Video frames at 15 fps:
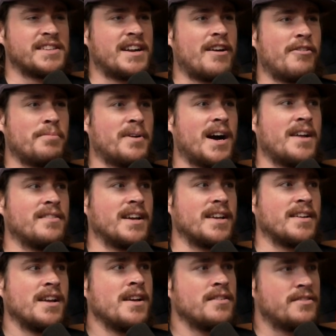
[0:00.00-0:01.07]
And I replied,
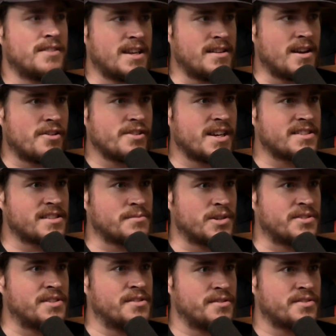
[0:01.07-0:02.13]
like, do they know that's the
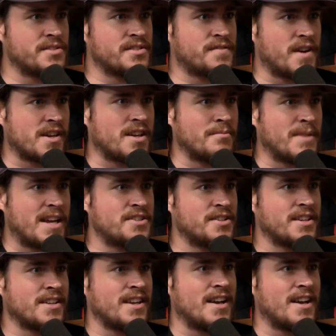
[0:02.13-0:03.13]
most useless fucking metric